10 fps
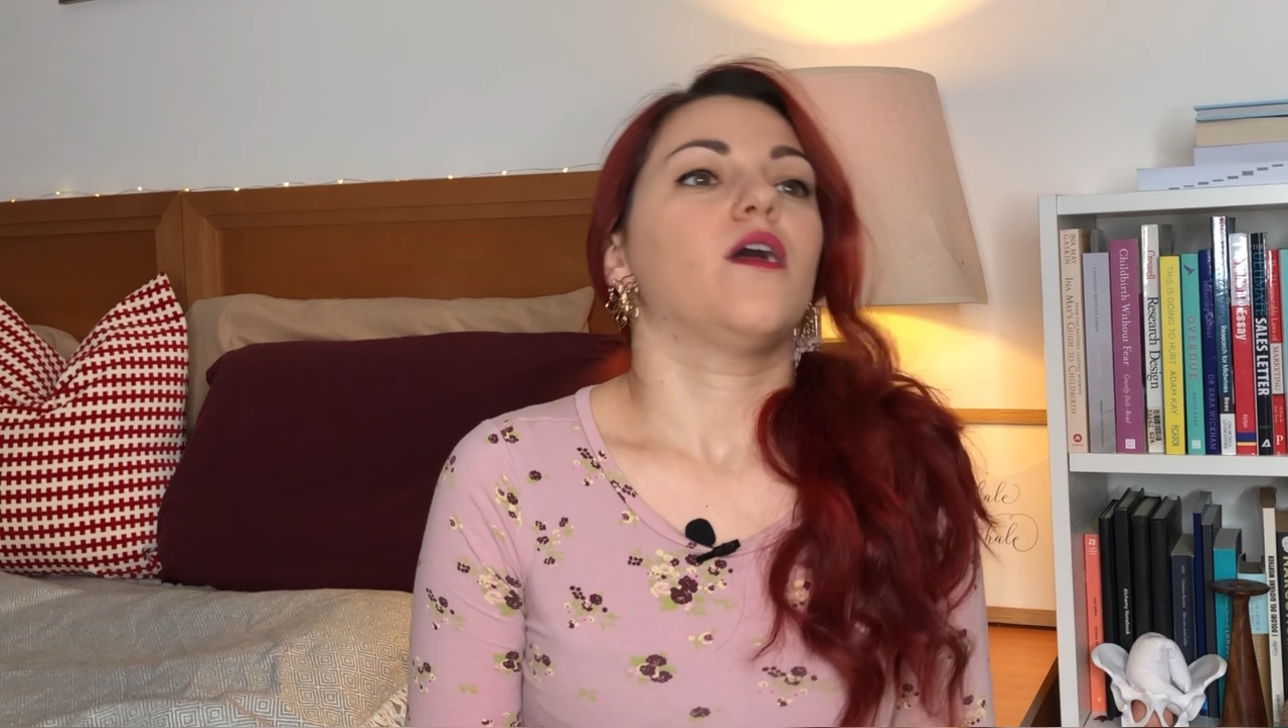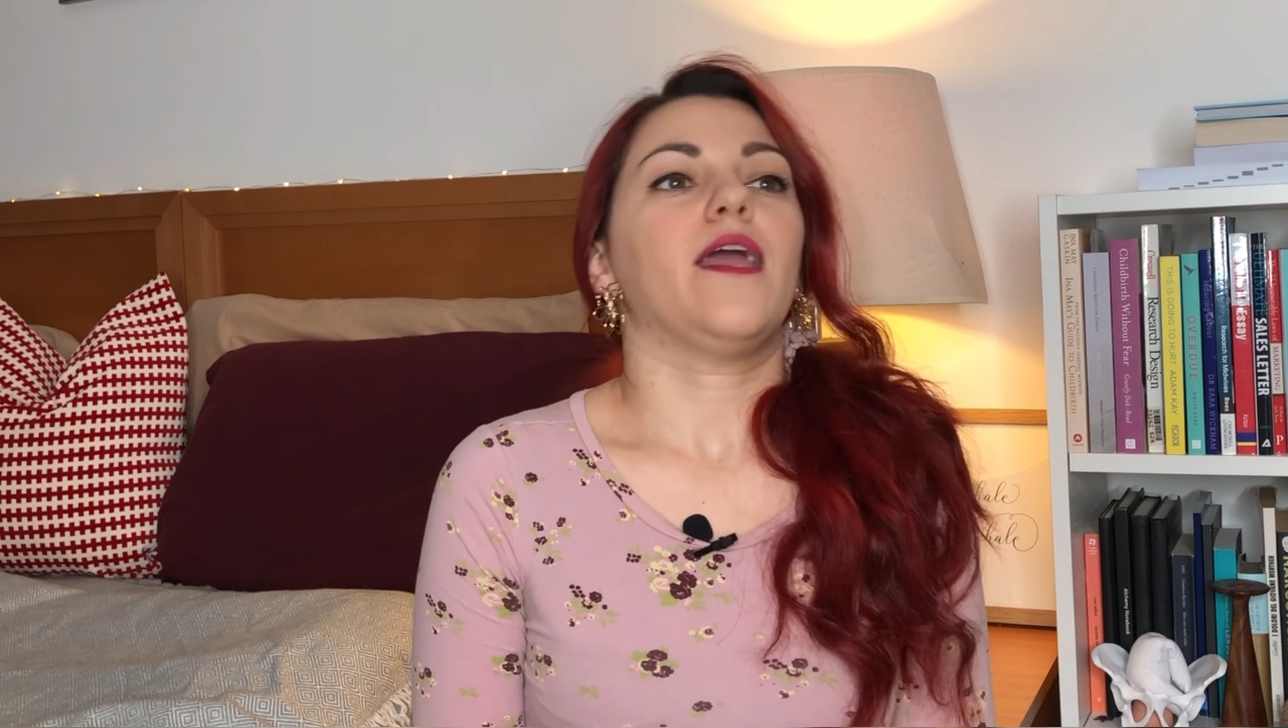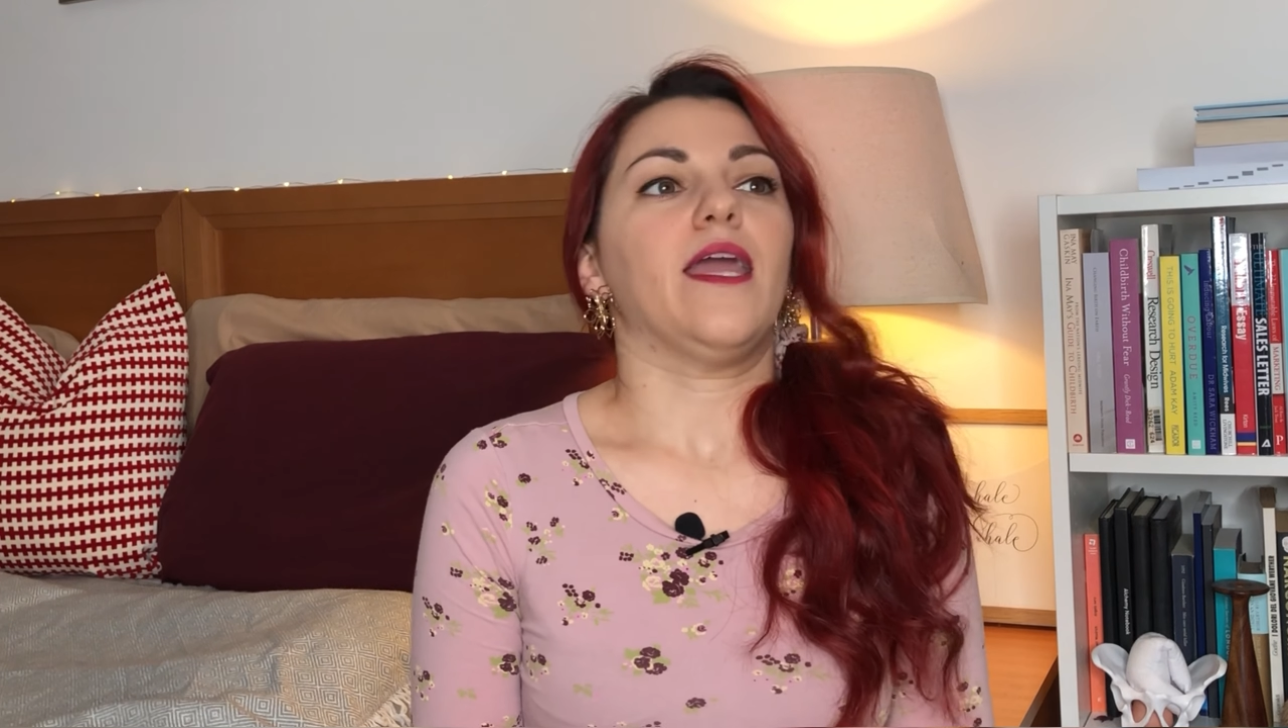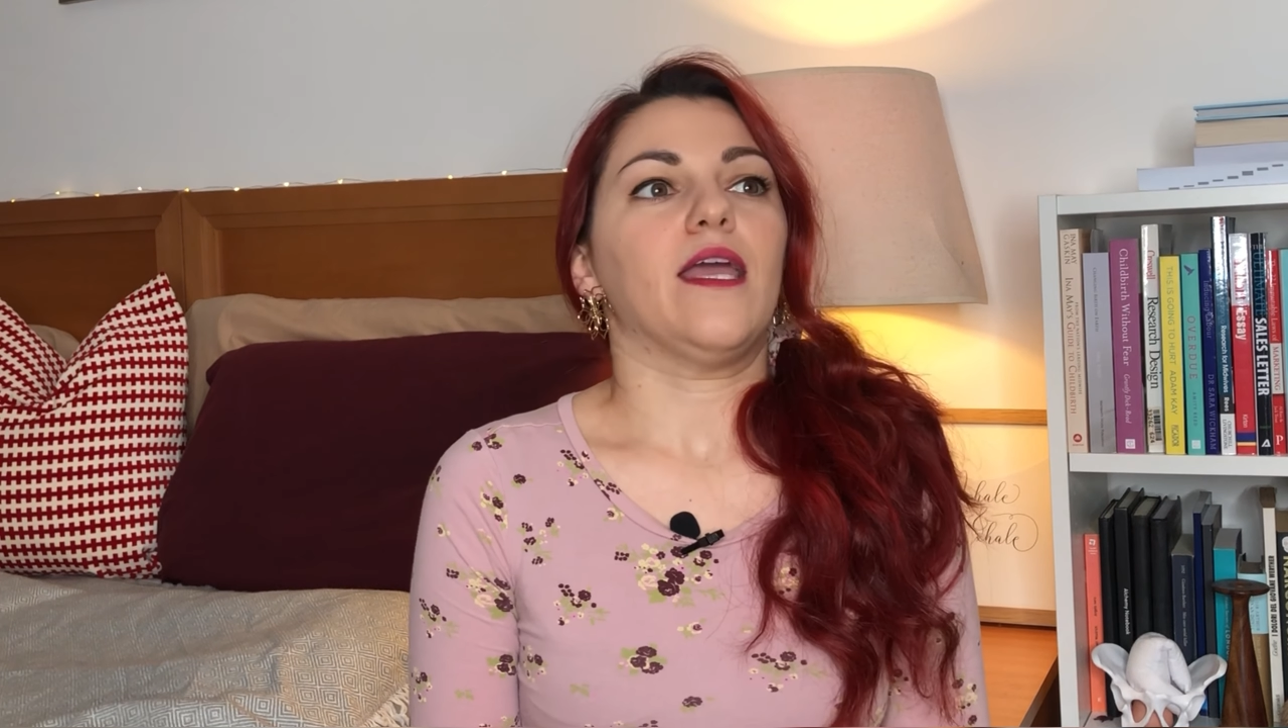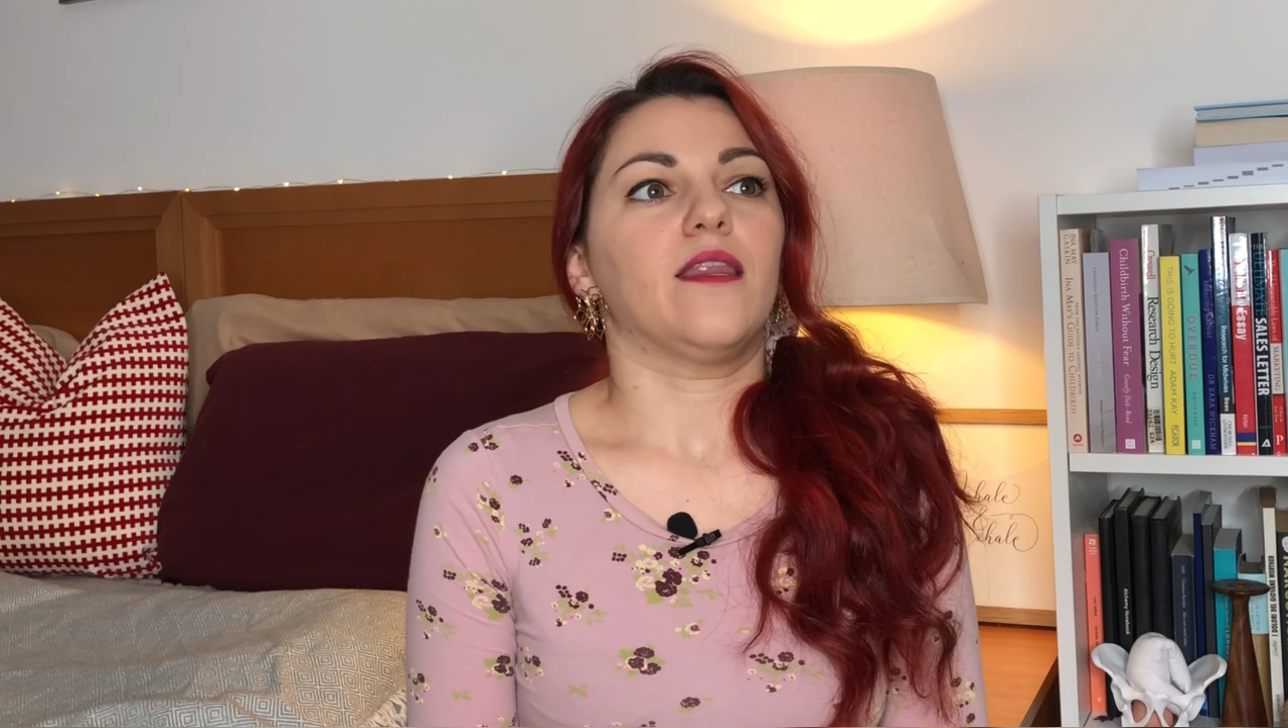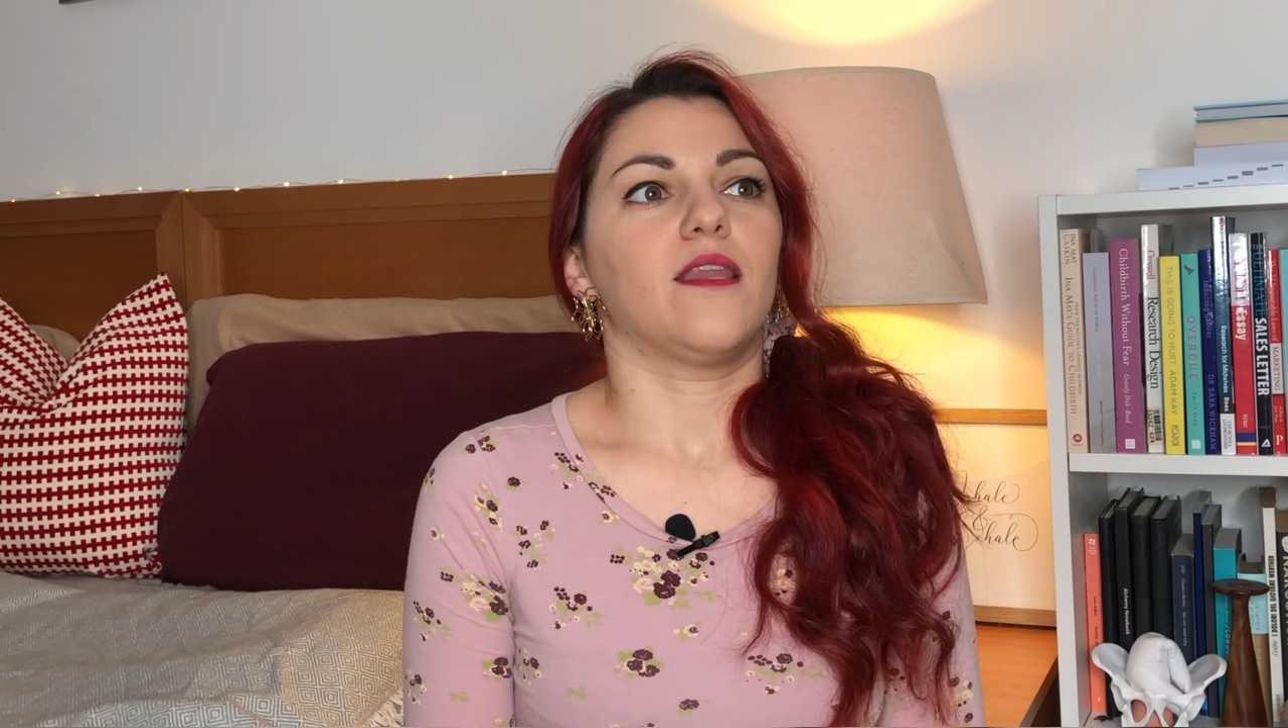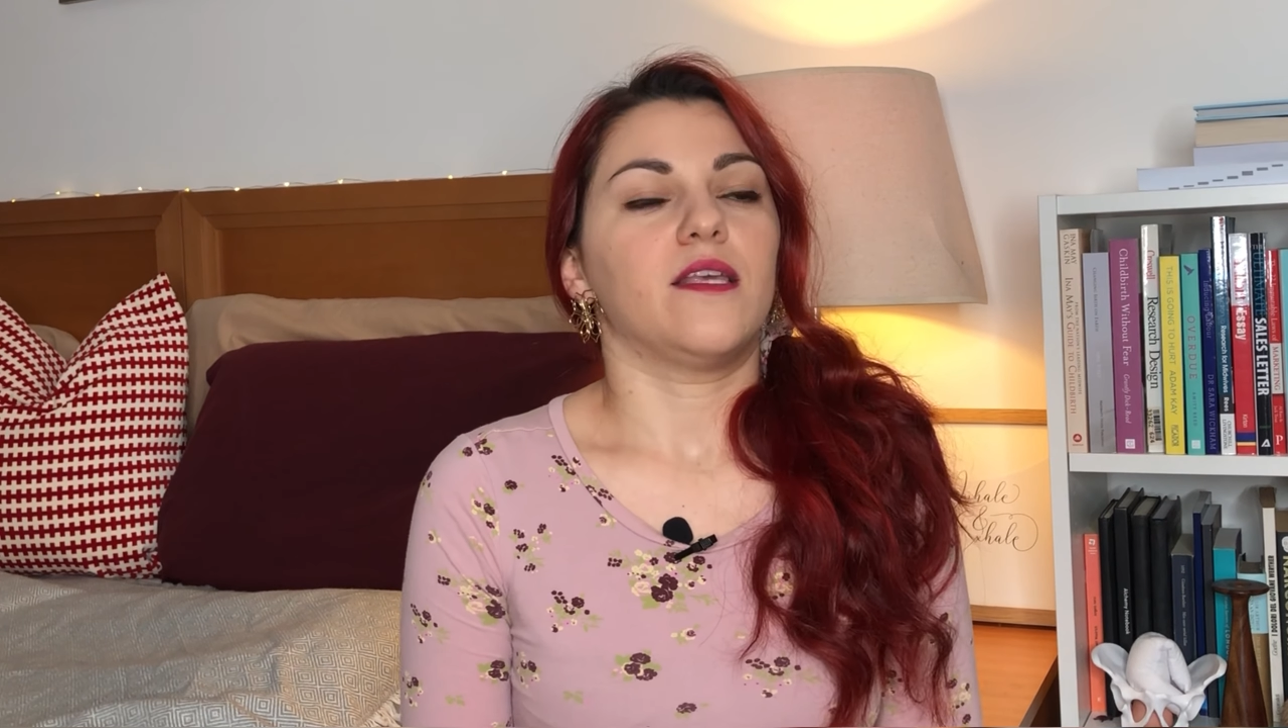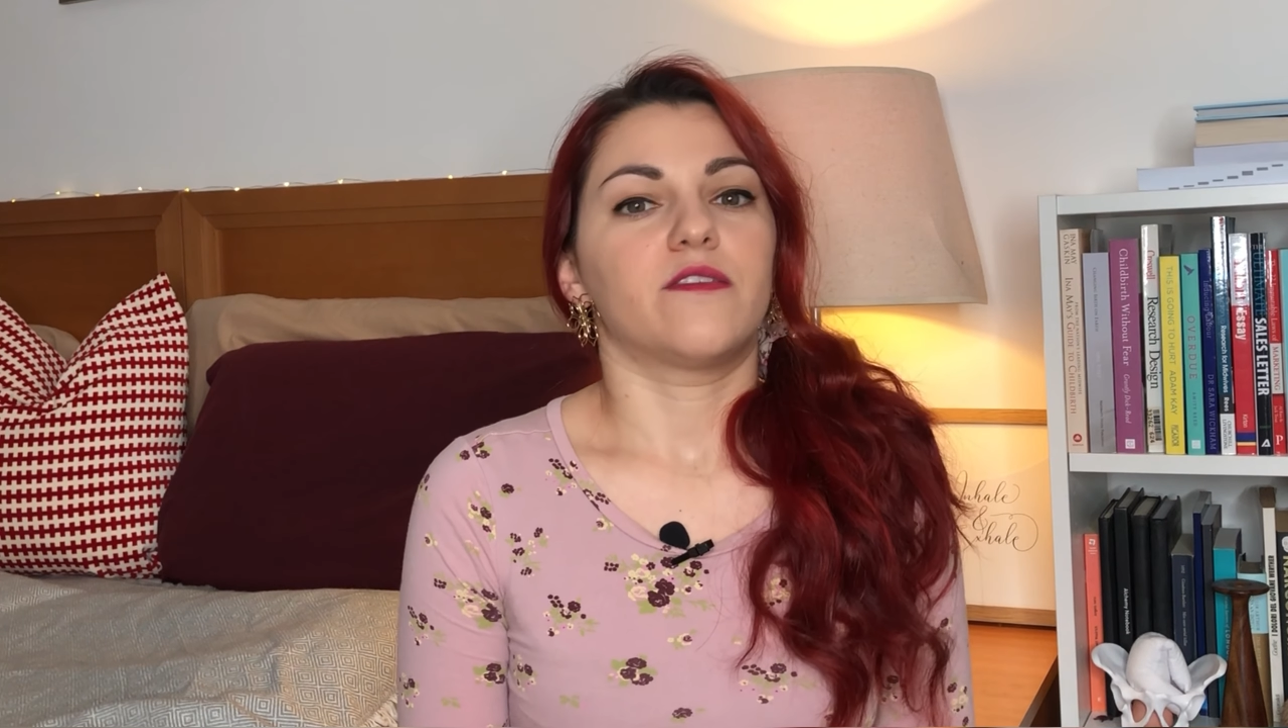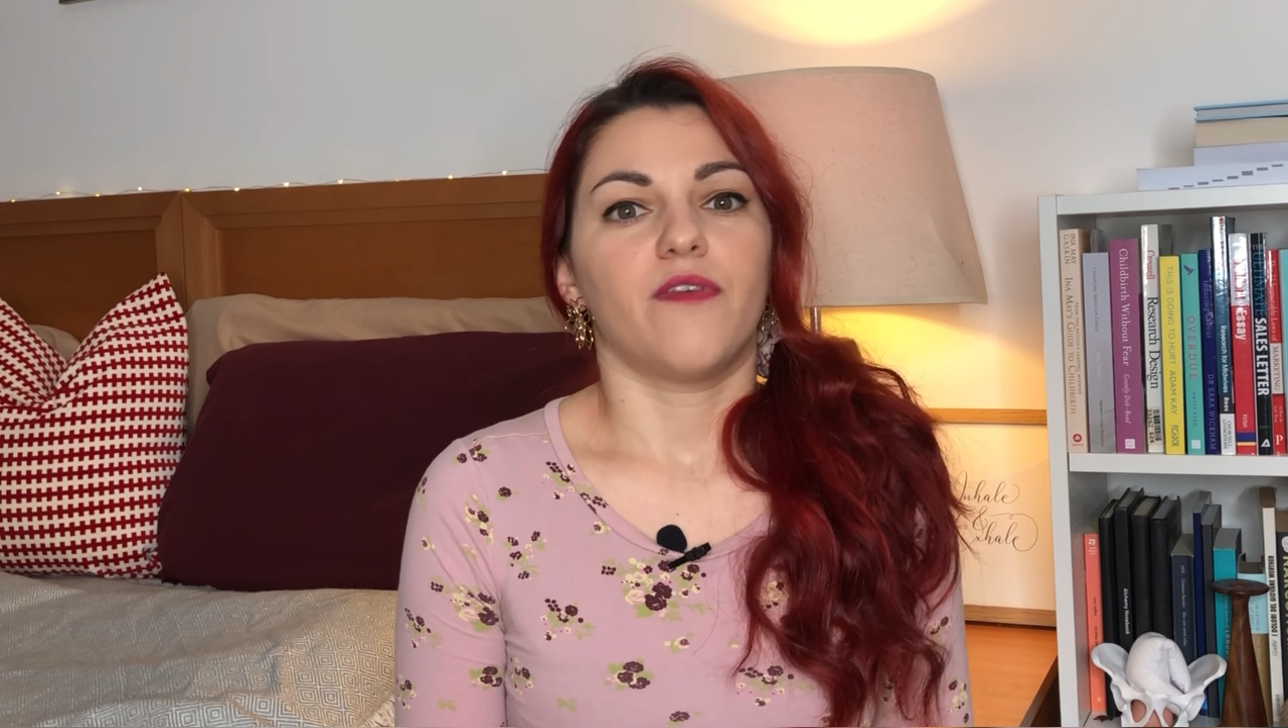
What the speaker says: It is